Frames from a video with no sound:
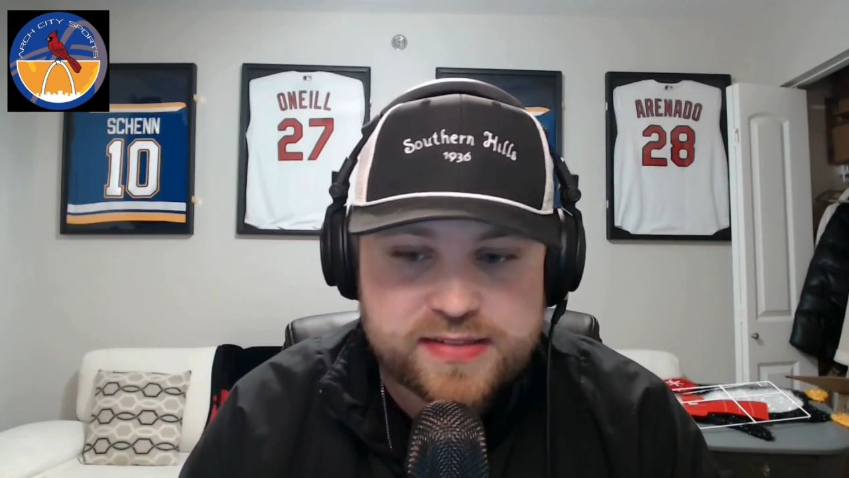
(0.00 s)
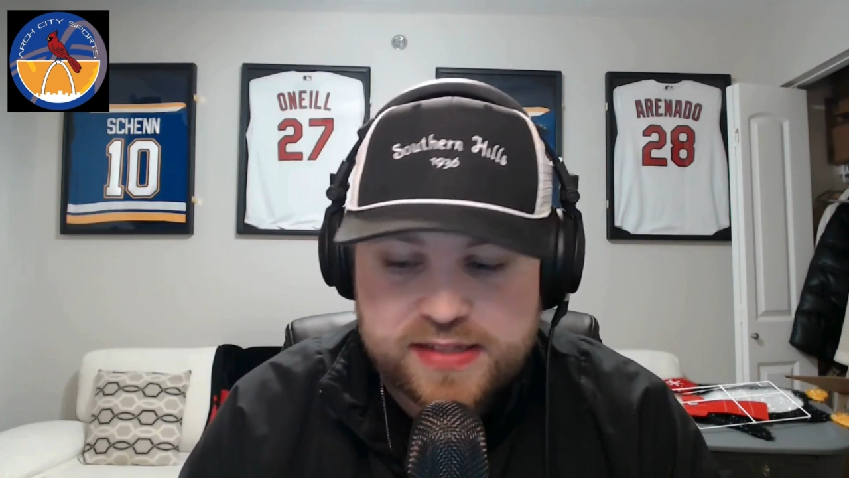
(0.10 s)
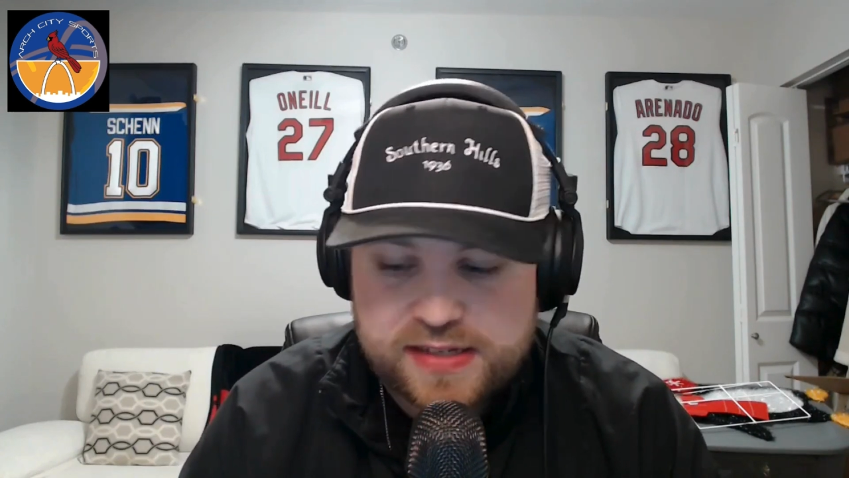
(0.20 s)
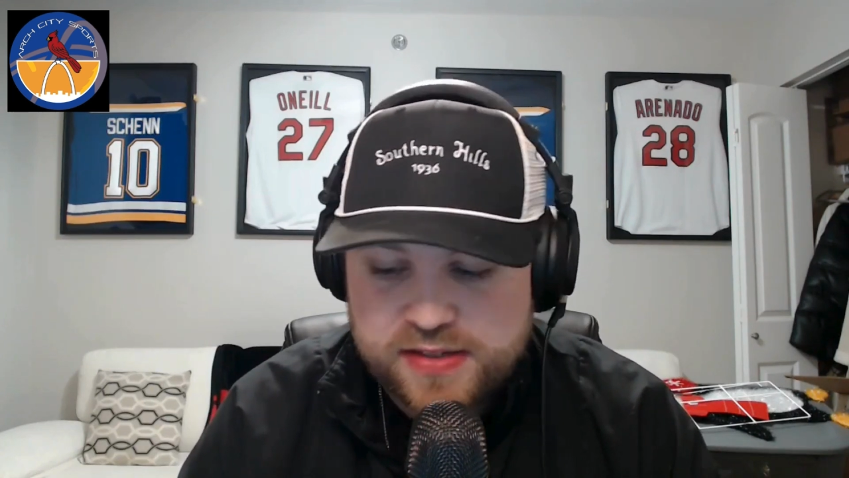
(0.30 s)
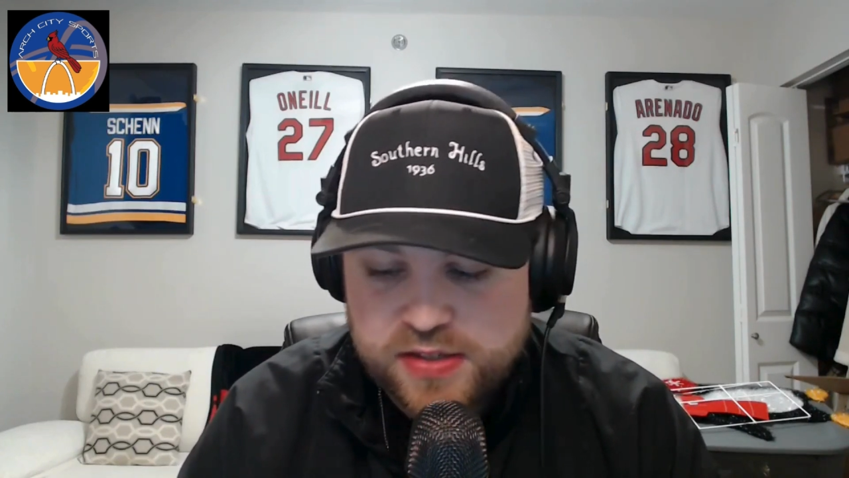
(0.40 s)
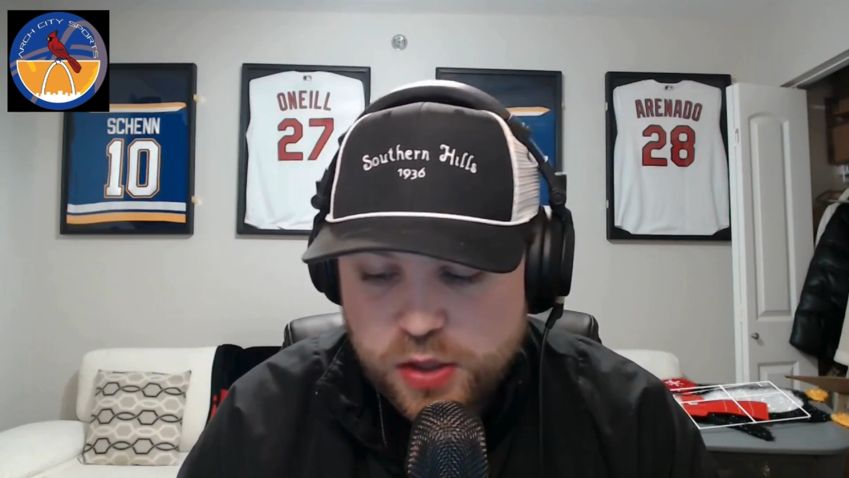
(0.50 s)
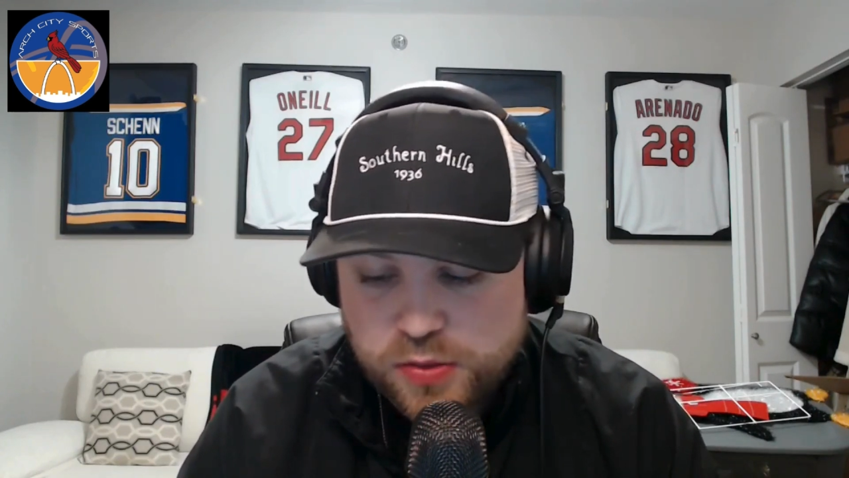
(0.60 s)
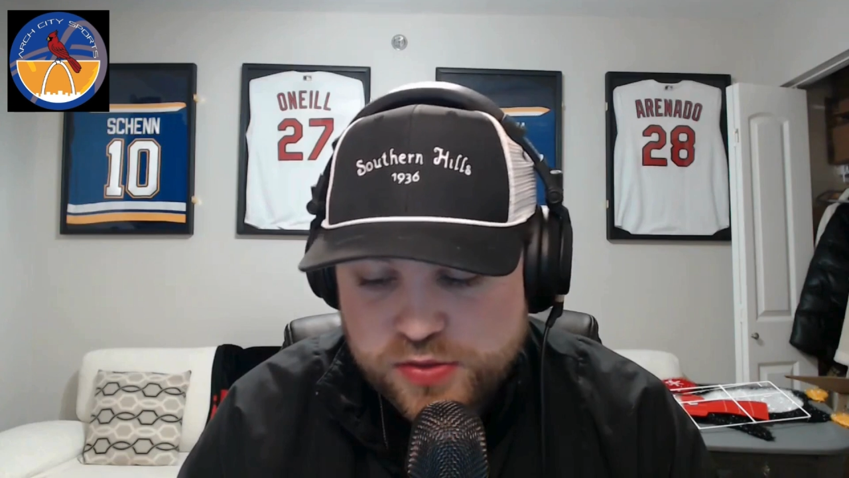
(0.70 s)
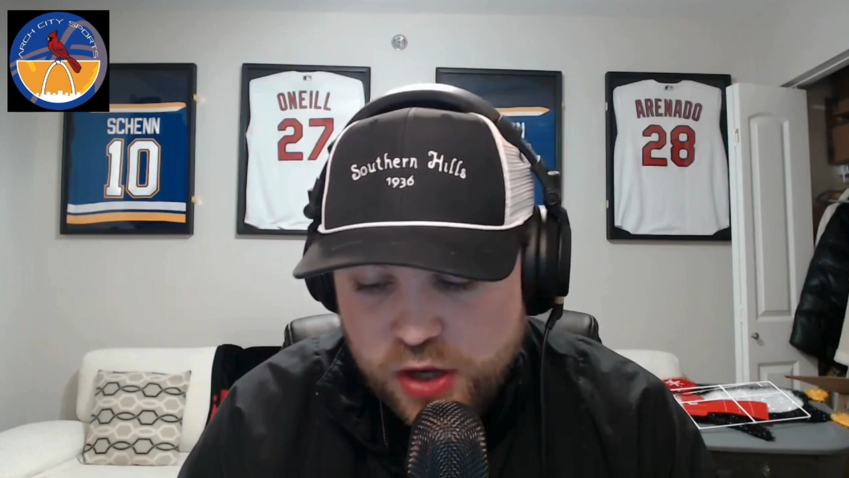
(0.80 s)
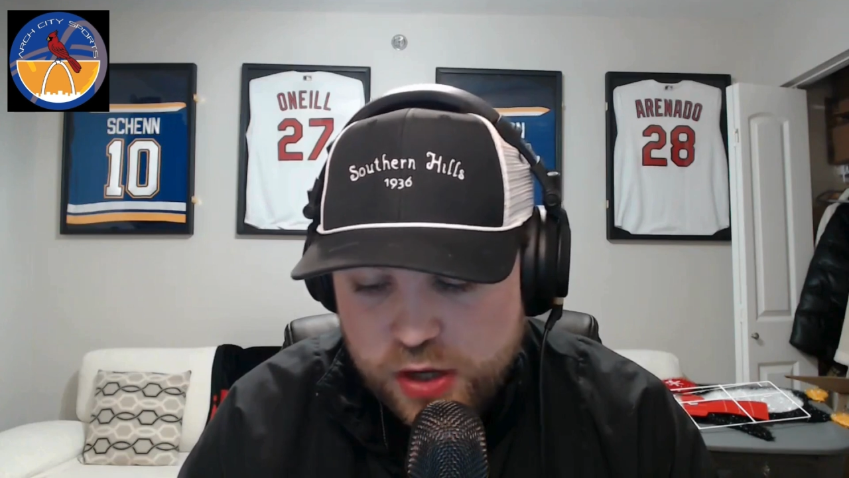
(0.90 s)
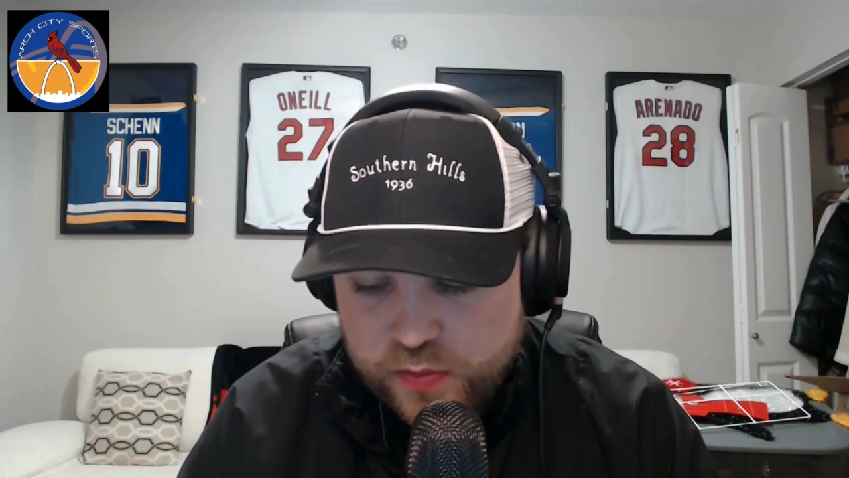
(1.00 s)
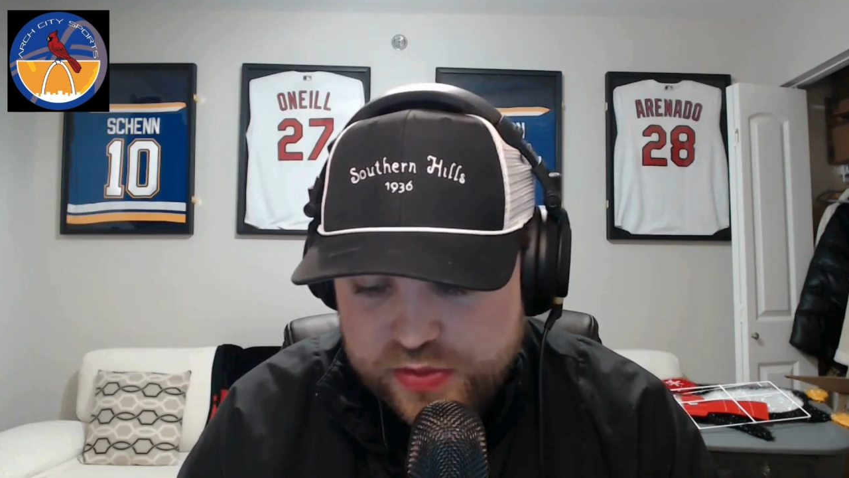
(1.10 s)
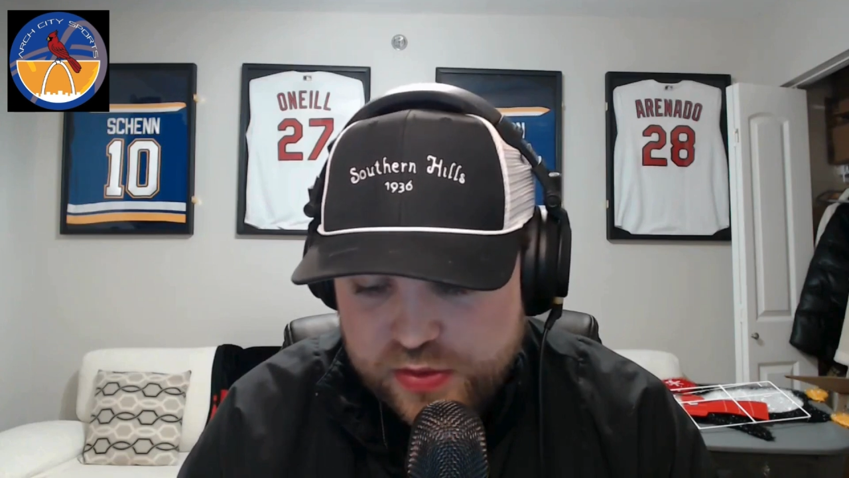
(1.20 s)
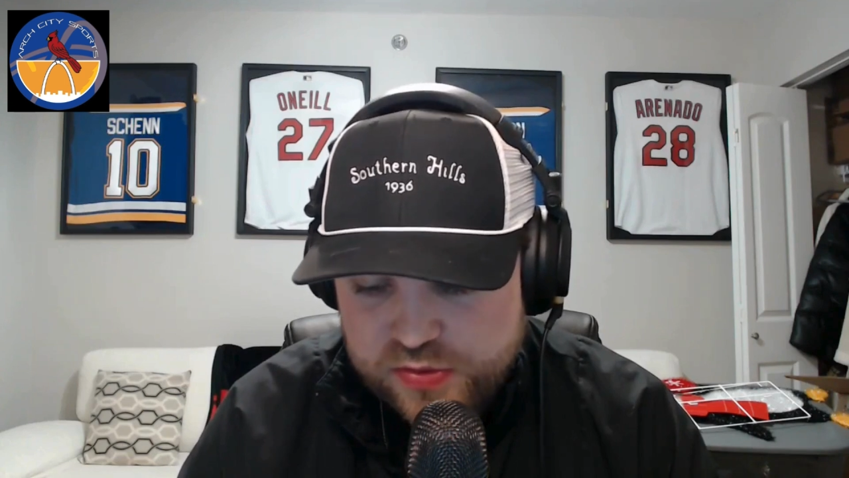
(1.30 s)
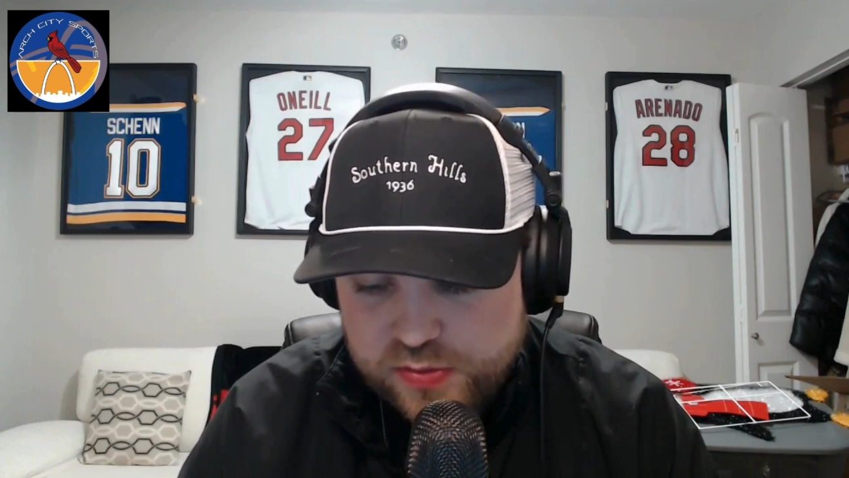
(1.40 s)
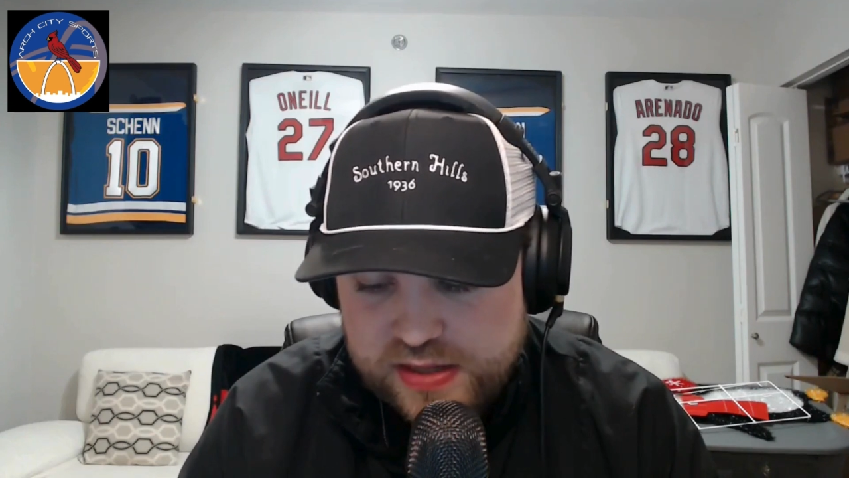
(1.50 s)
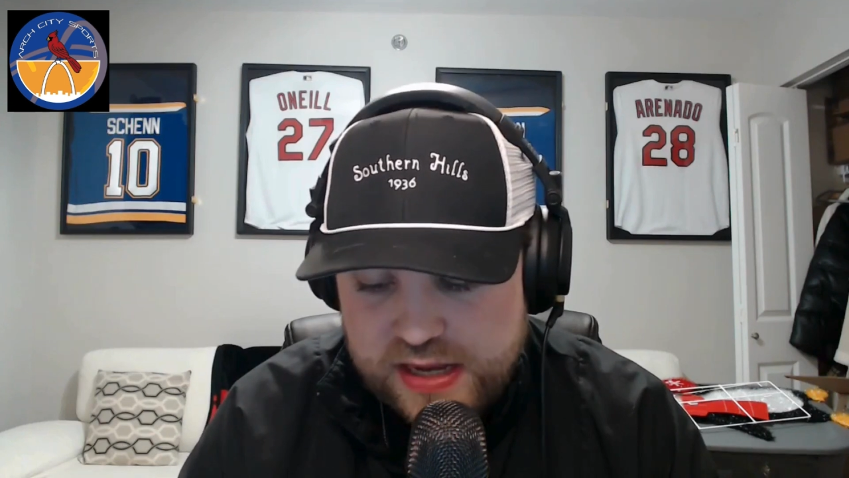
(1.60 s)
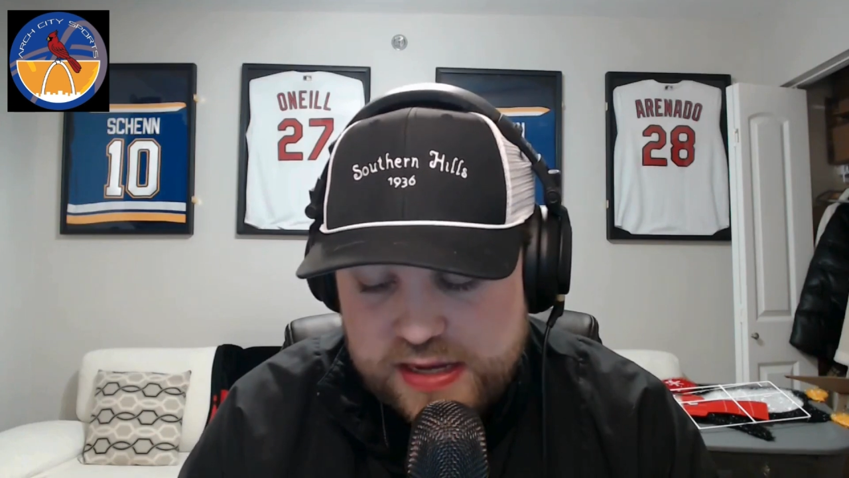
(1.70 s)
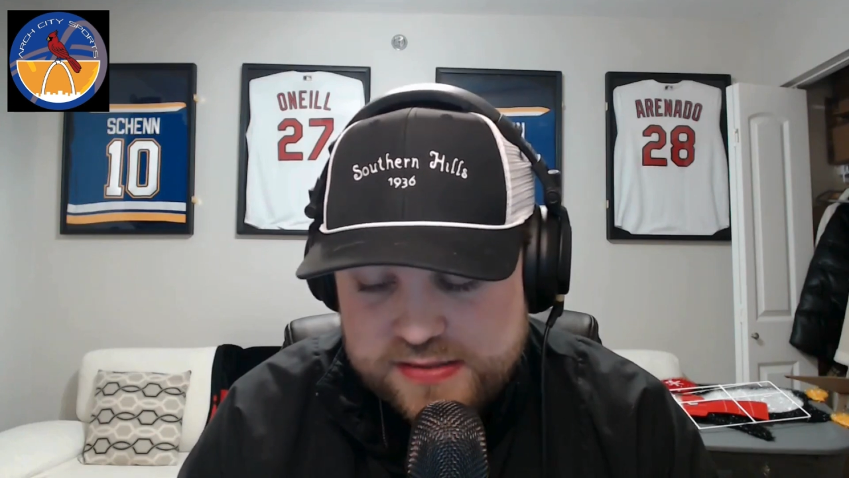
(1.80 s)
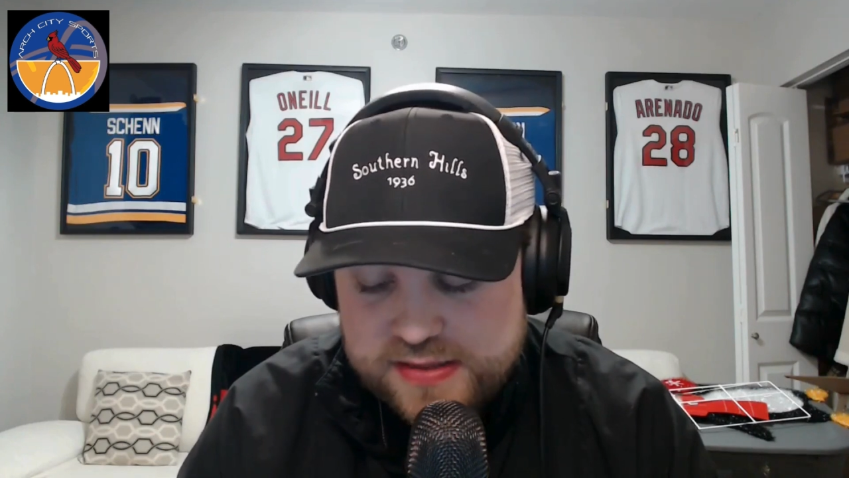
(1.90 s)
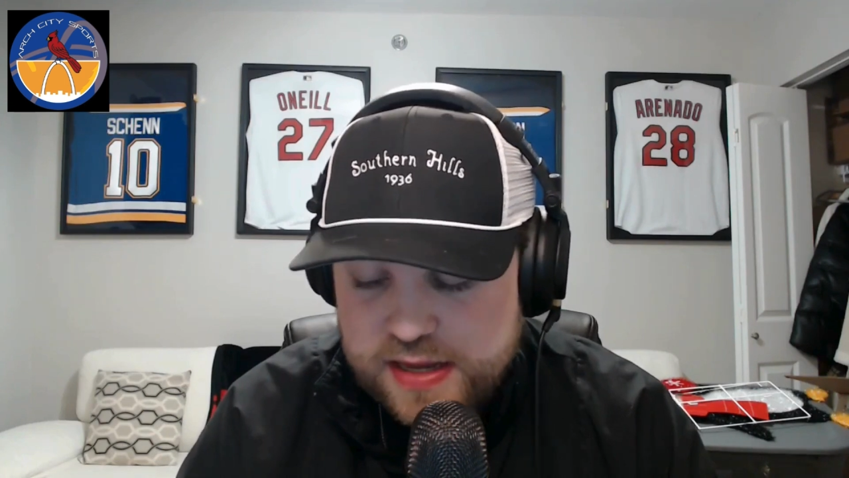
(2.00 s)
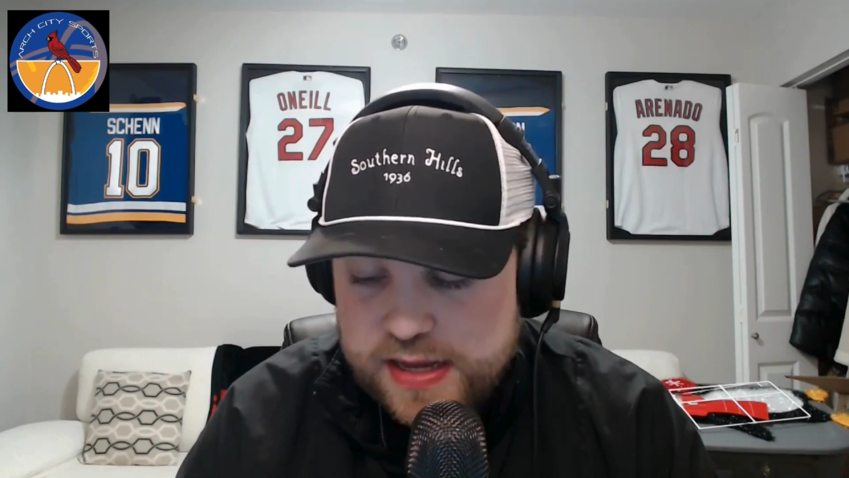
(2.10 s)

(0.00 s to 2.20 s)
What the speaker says: season goes on with those 3 guys